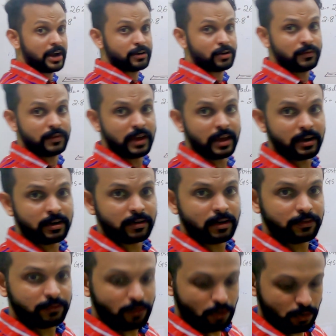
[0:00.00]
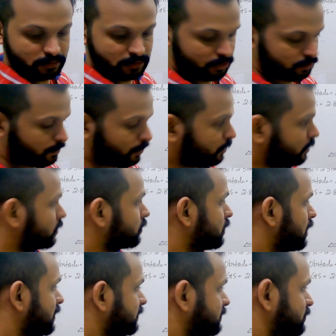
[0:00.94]
of the aircraft on this particular
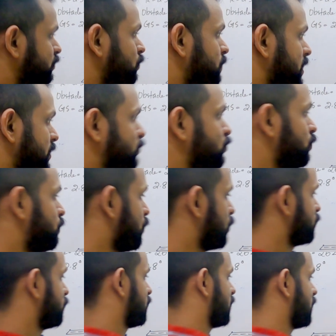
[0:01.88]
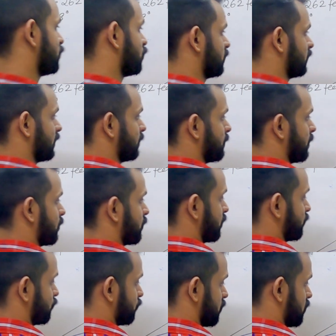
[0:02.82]
glide slope at 2.5 nautical mile
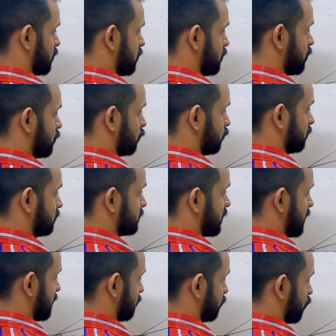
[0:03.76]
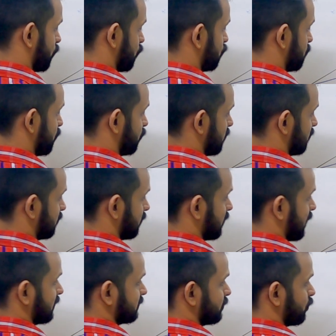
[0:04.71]
range. So this height is going to be, you take the
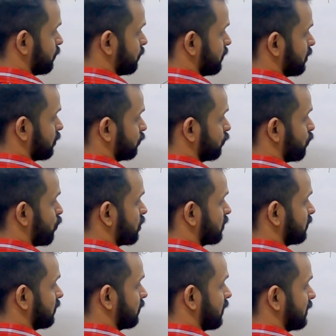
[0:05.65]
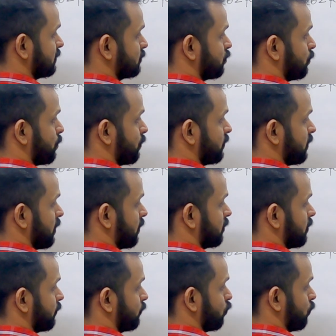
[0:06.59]
glide slope here. So what is the glide slope of the
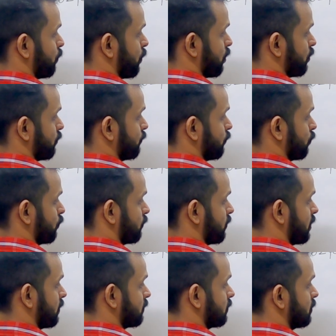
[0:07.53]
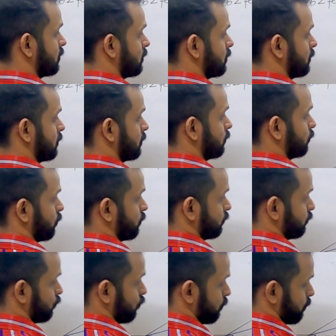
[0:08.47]
aircraft? 2.45. So it's
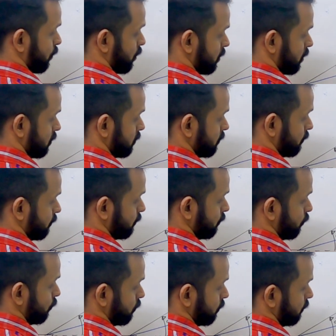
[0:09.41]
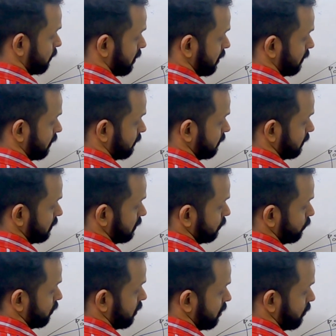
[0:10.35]
2.45
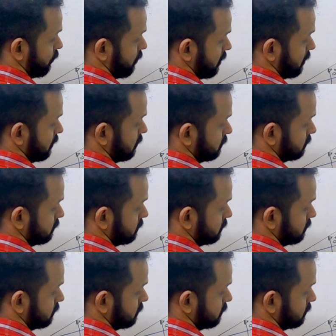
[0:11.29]
into 100